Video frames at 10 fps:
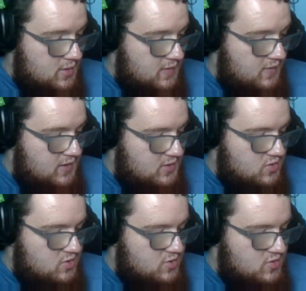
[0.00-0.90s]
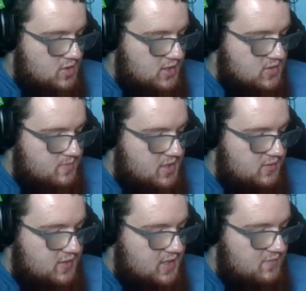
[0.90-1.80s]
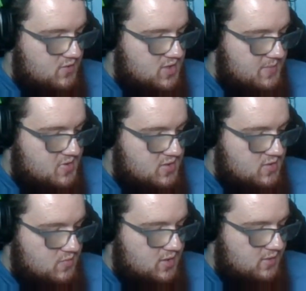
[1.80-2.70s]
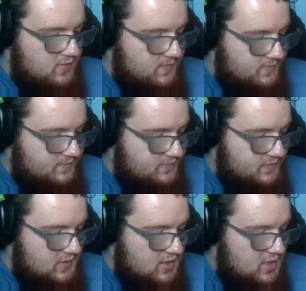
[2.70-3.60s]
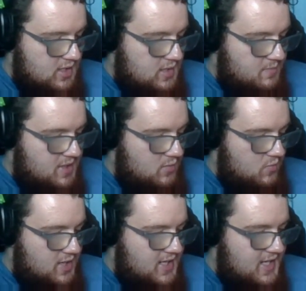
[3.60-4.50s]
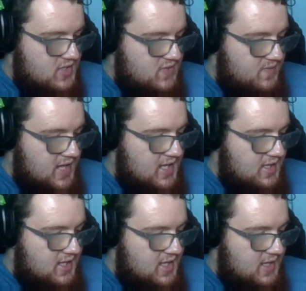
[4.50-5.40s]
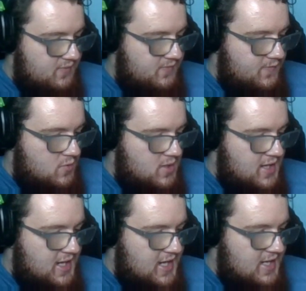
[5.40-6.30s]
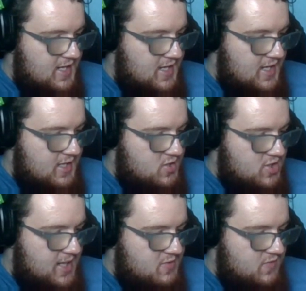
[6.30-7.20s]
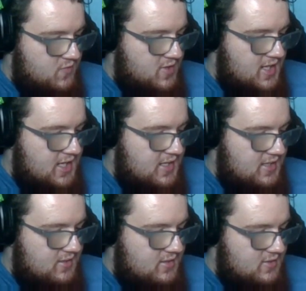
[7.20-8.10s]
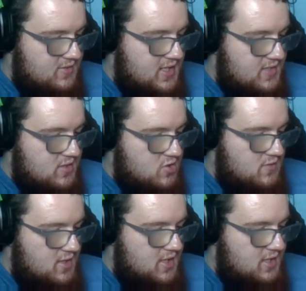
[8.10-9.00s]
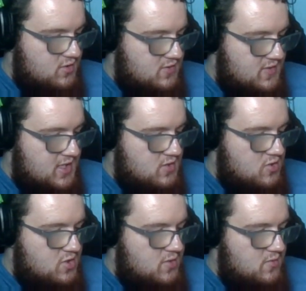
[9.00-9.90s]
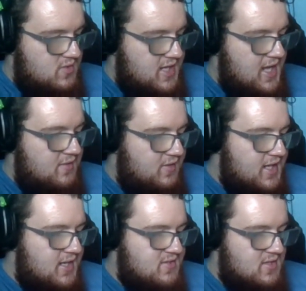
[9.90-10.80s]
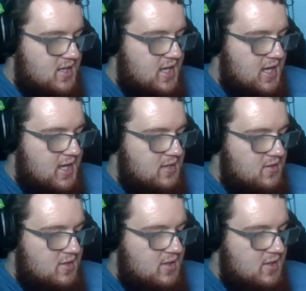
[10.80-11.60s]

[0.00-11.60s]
and then this just talks about the ever tips as well. But what do you guys think of Fortnite uh, chapter free season uh, season two date leaks and